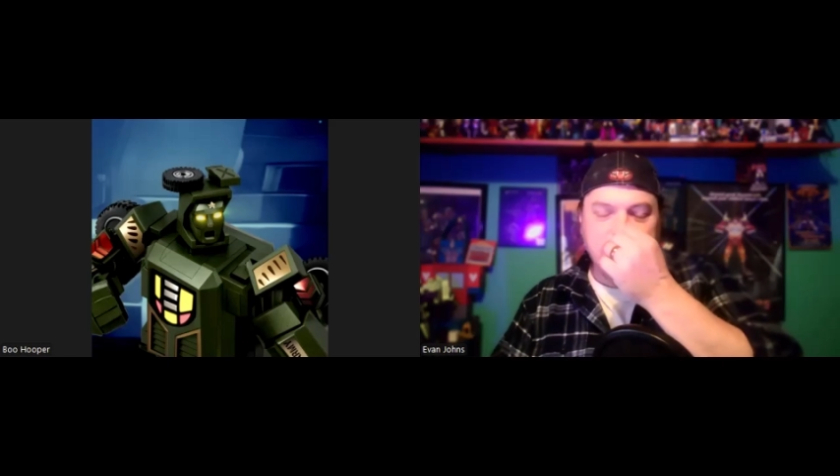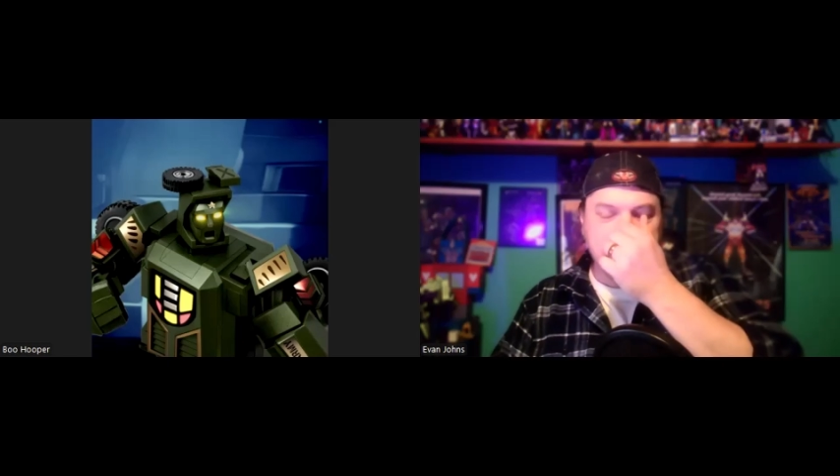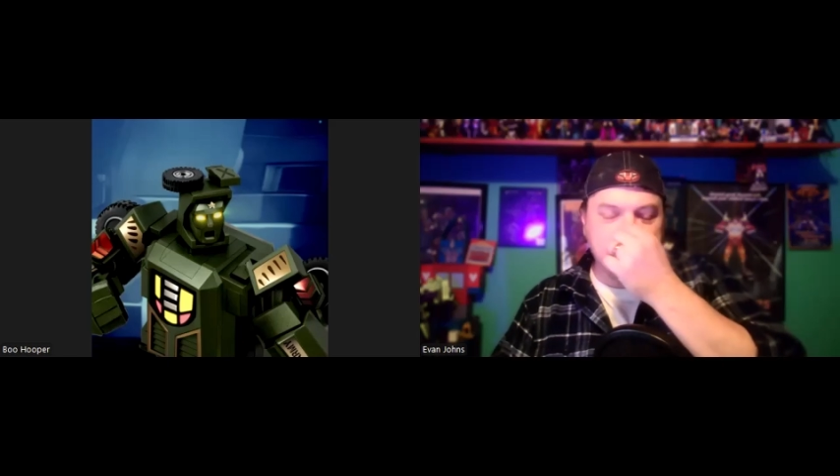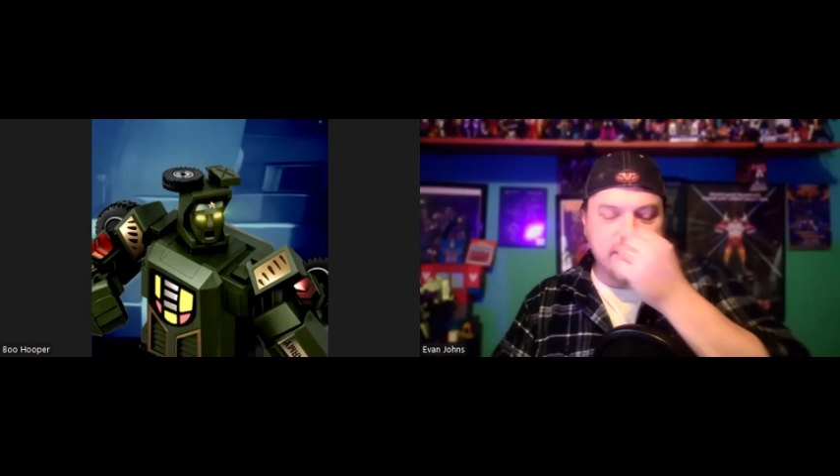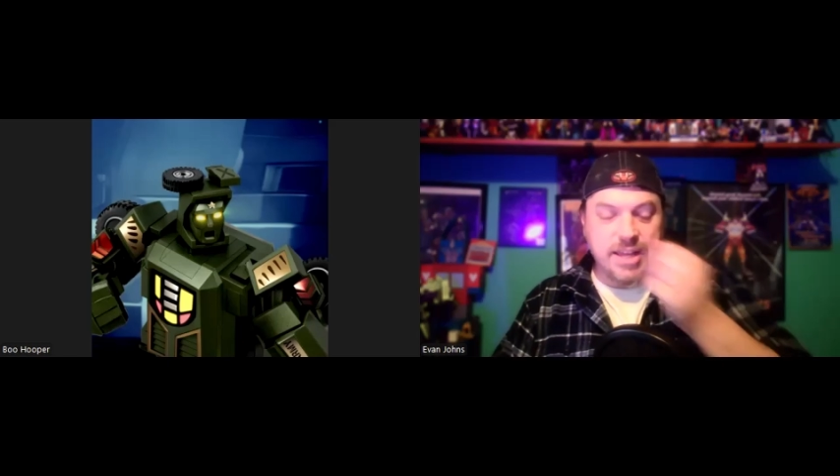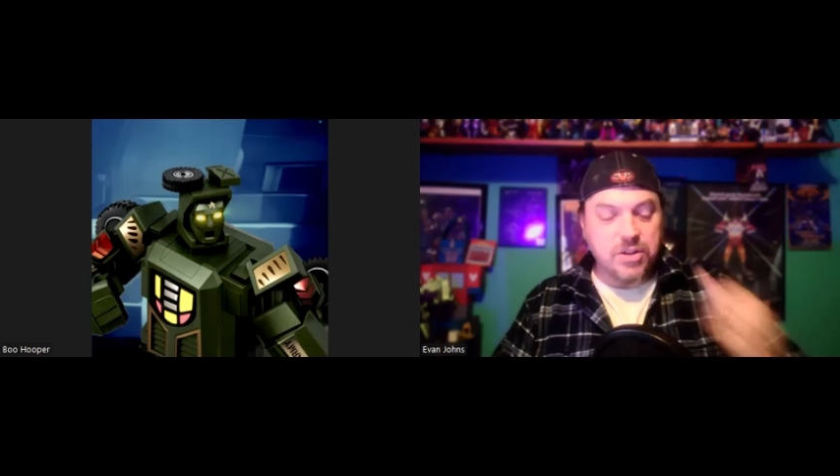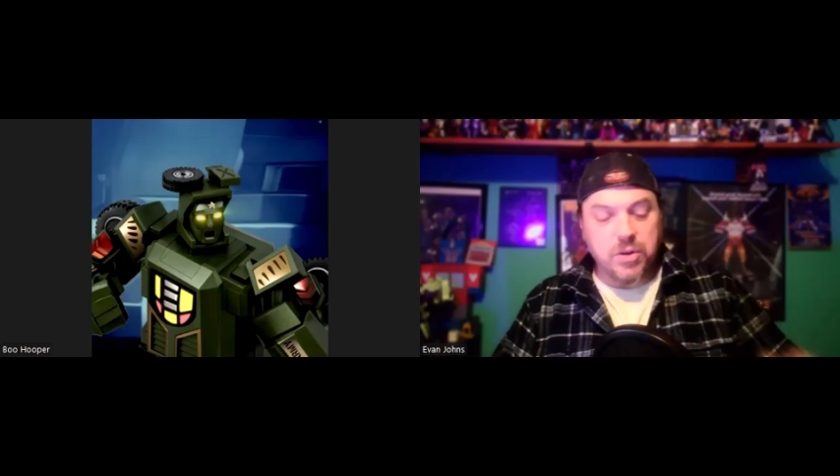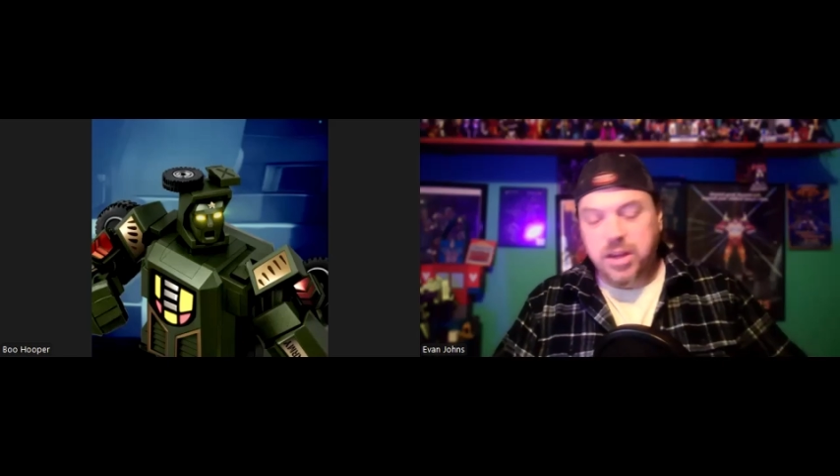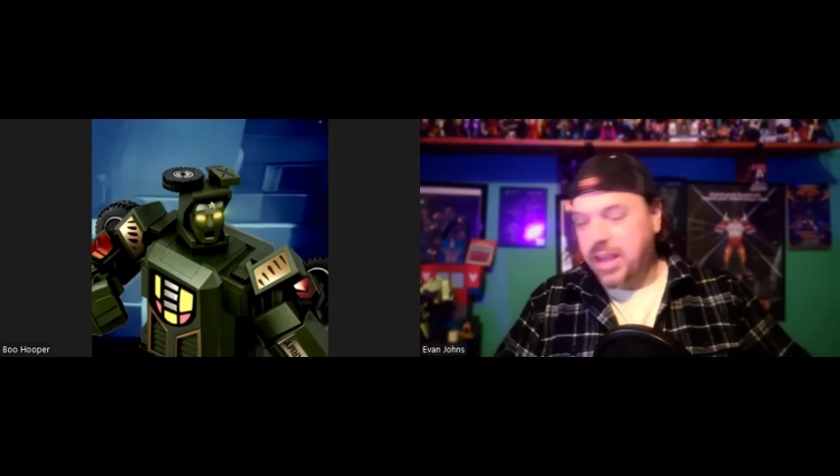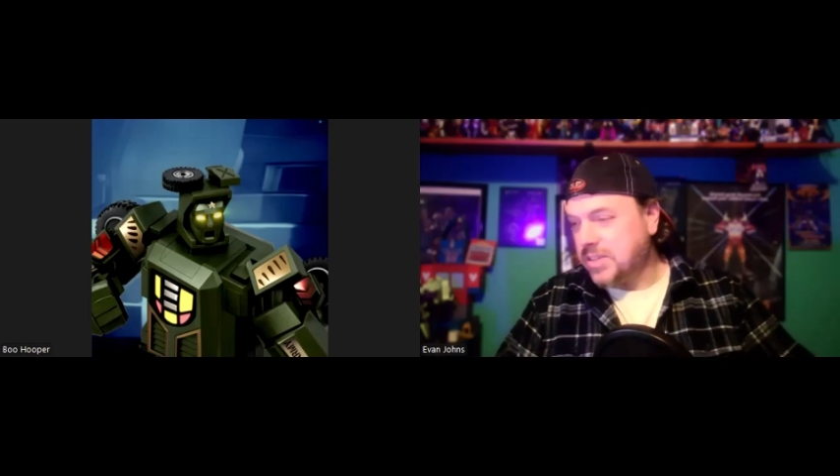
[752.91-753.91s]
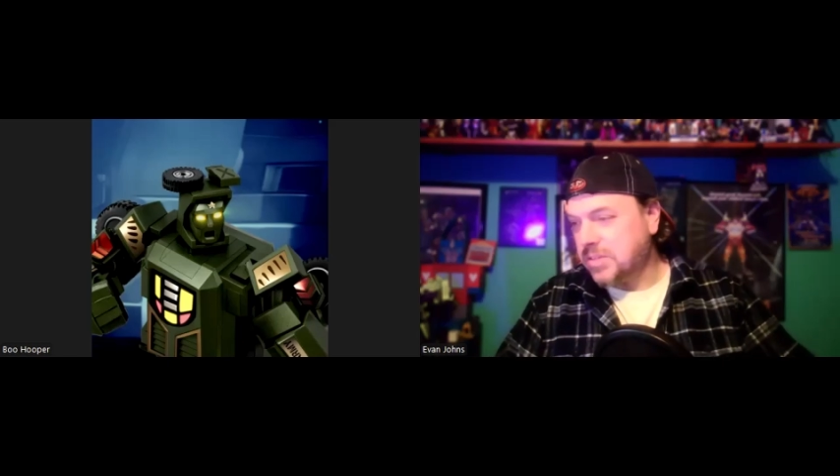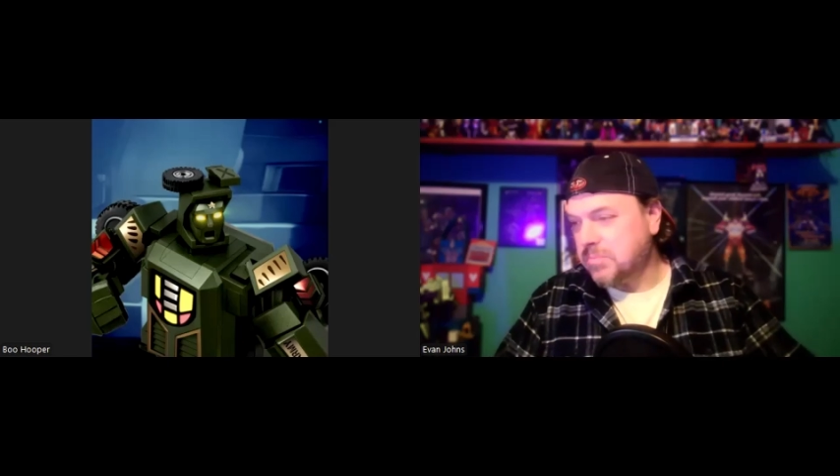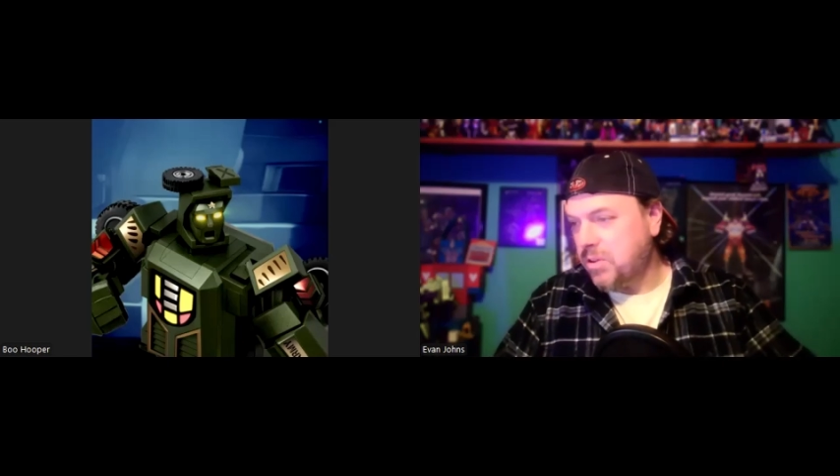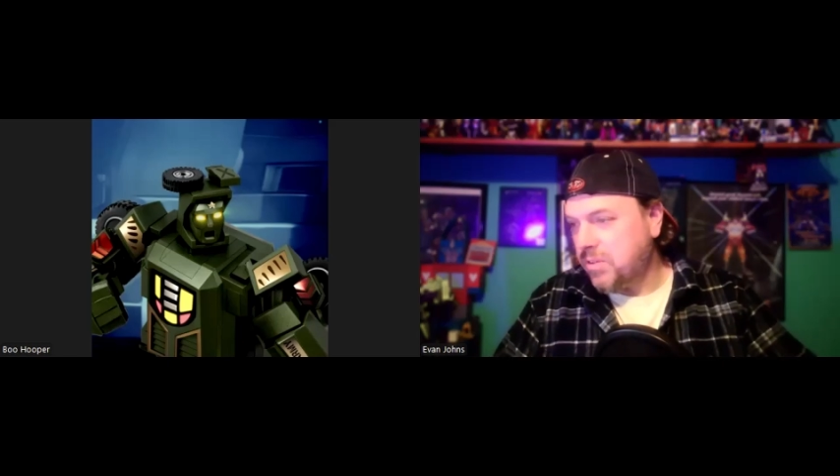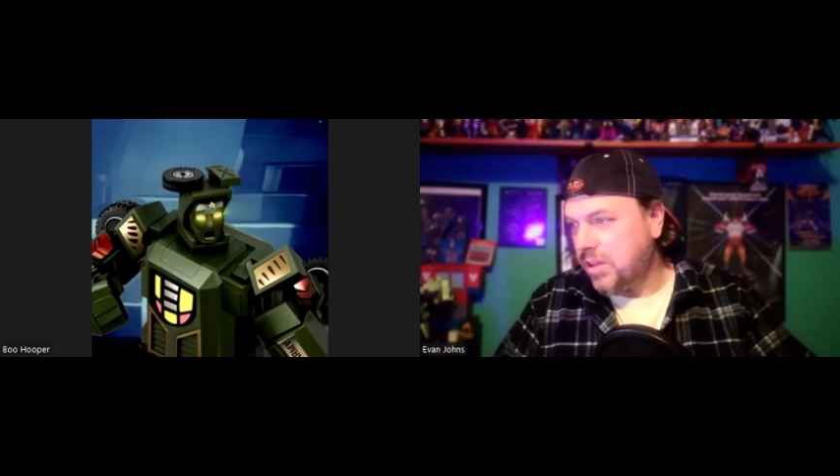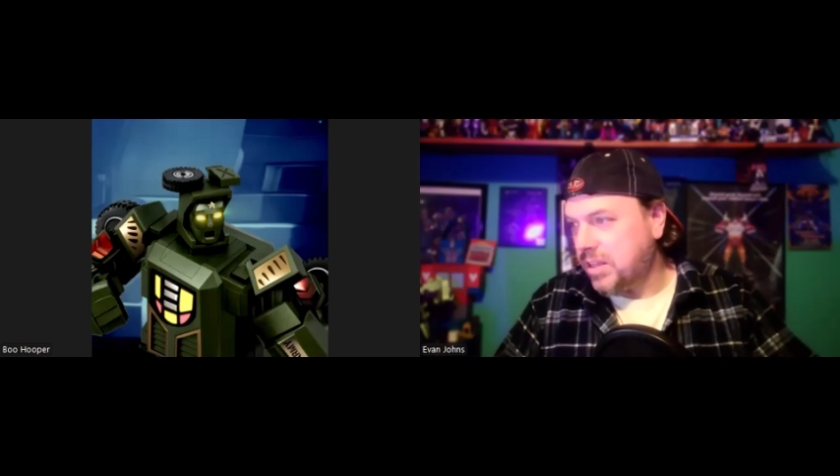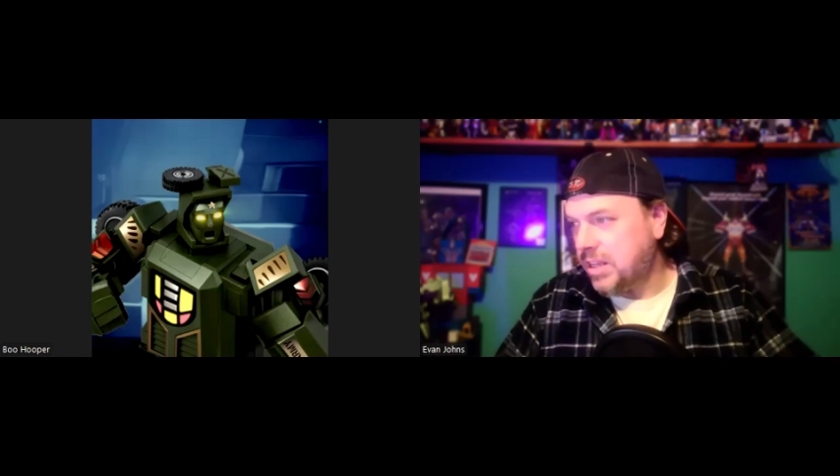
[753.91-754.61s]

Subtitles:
he said, "Hey, don't worry, he hasn't moved an